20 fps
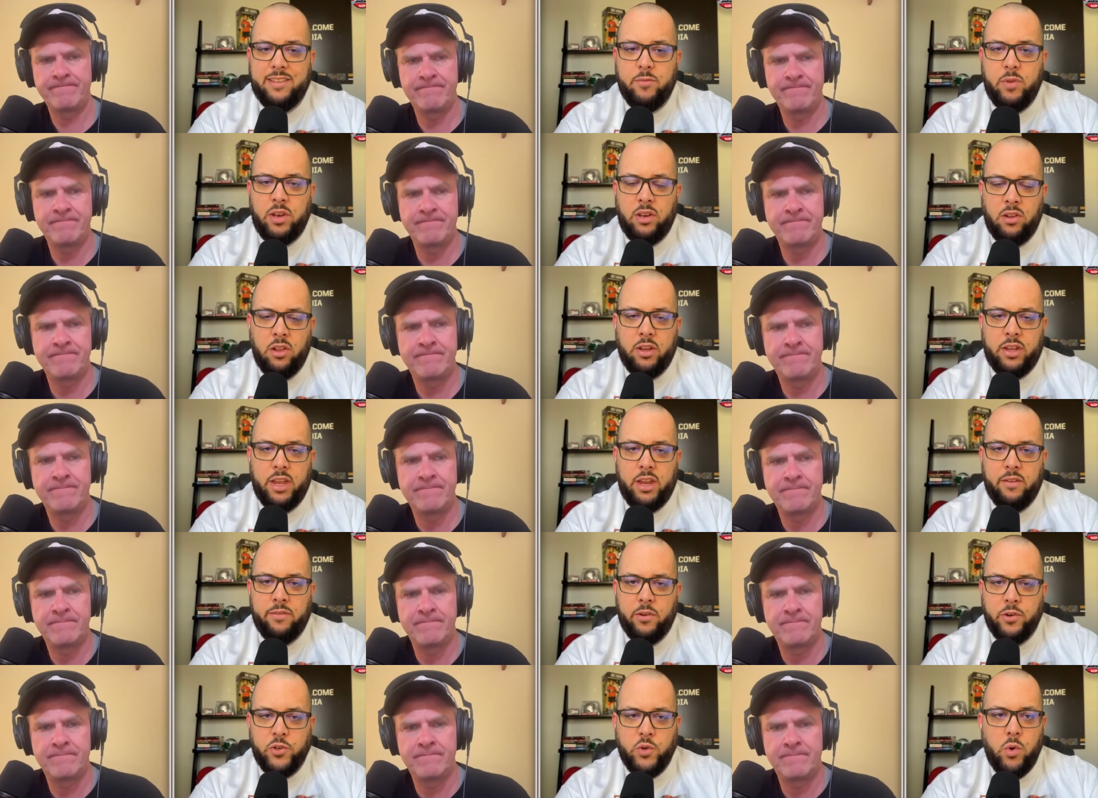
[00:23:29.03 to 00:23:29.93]
Speaker 1: been
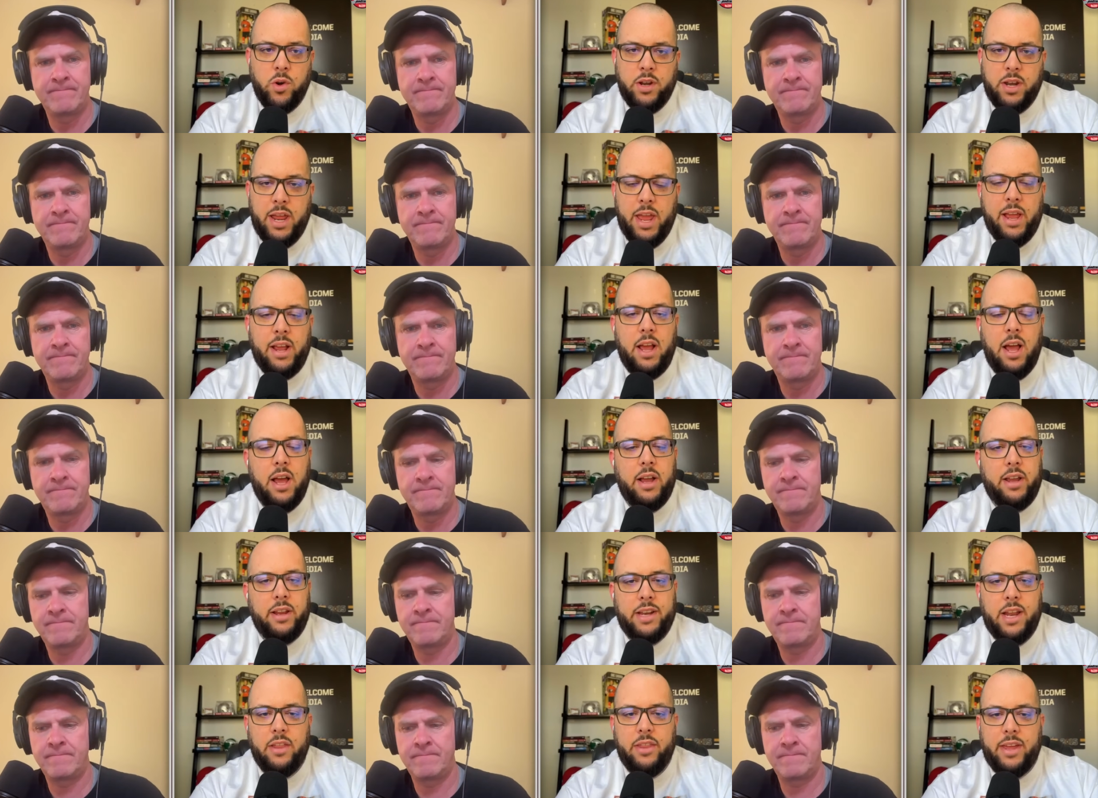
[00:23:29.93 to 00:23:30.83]
looking for Jordan
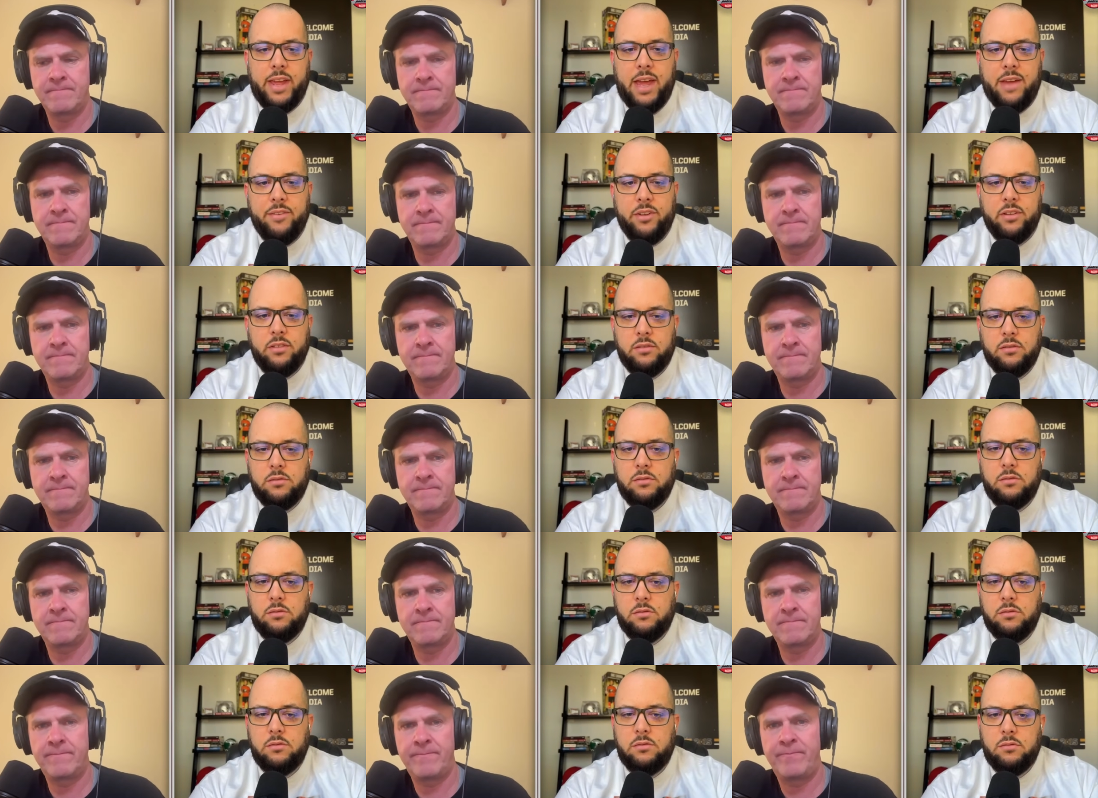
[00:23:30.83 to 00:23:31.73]
Hancock, and now they have it.
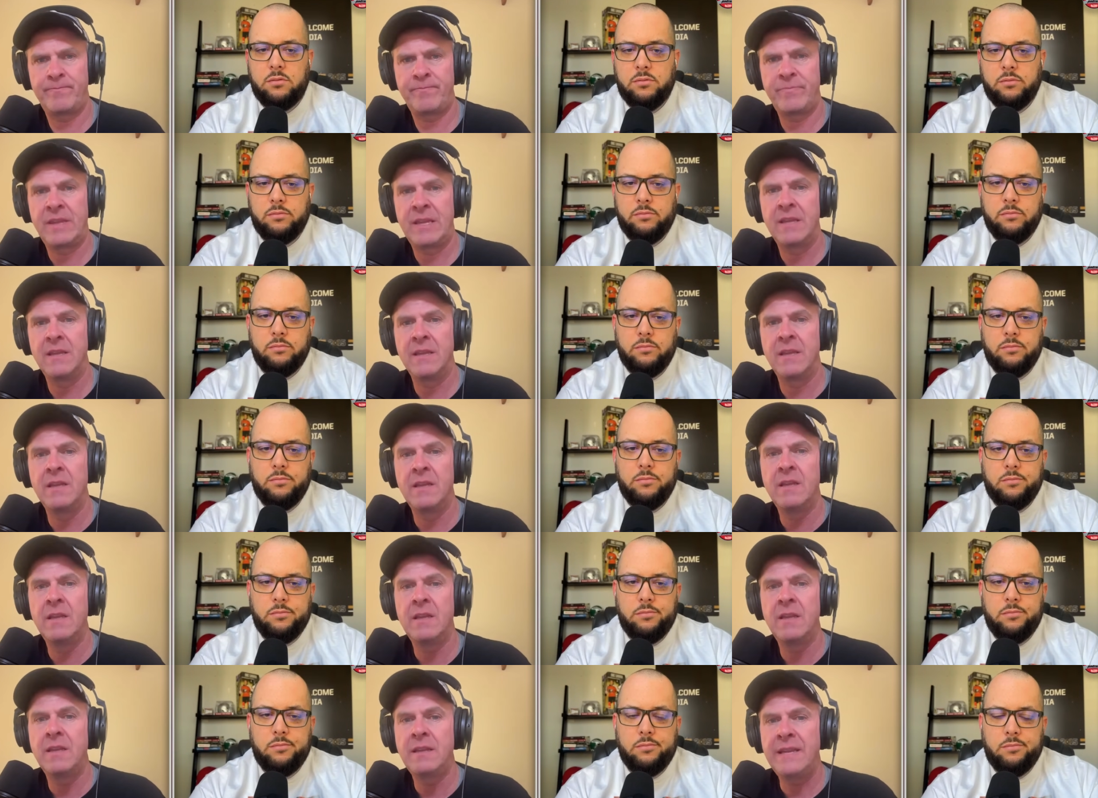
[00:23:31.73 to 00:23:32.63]

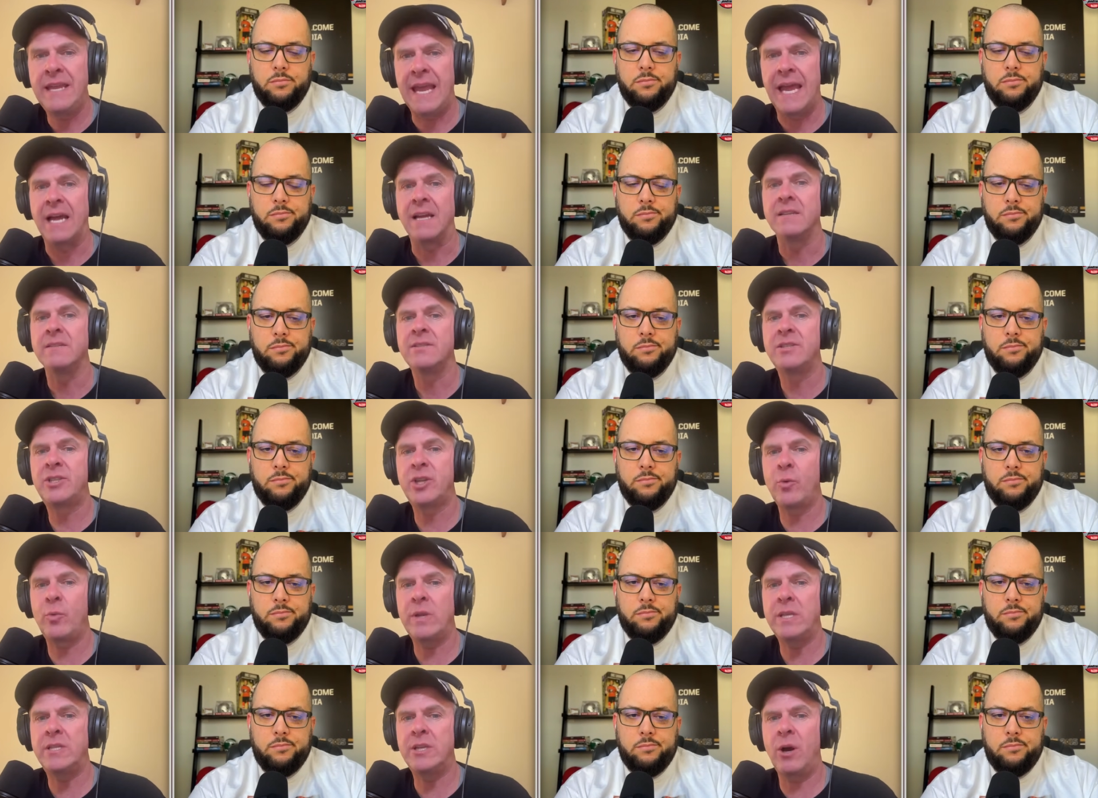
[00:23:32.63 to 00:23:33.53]
Speaker 2: Yeah.
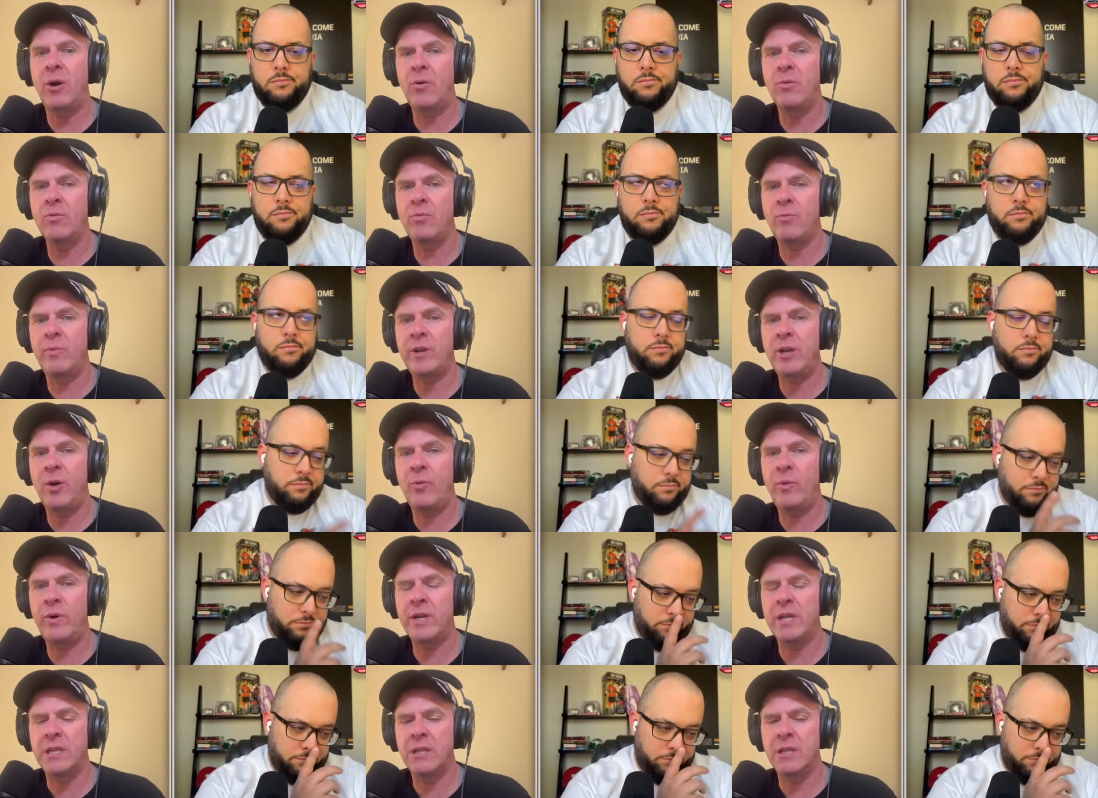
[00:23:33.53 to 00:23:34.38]
So we don't we don't want to